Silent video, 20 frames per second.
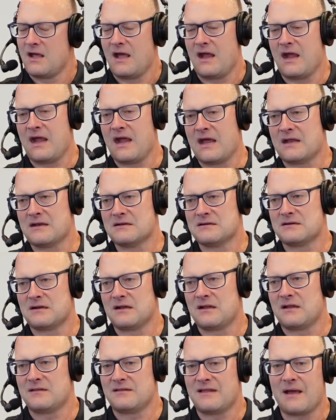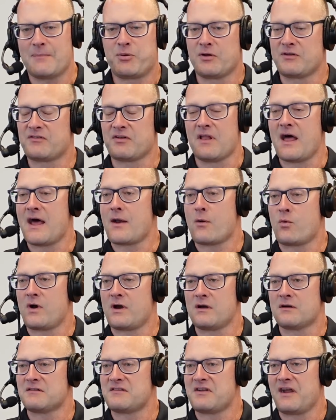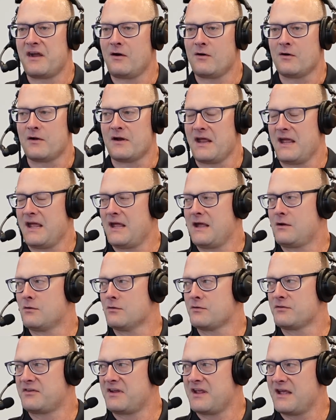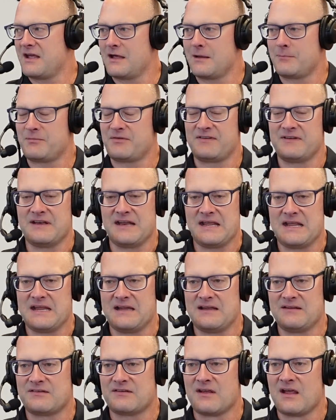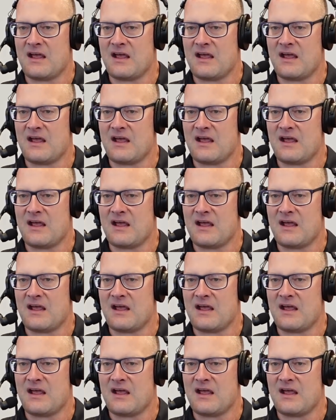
And that puts a lot of wear and tear on ankles, hips, knees.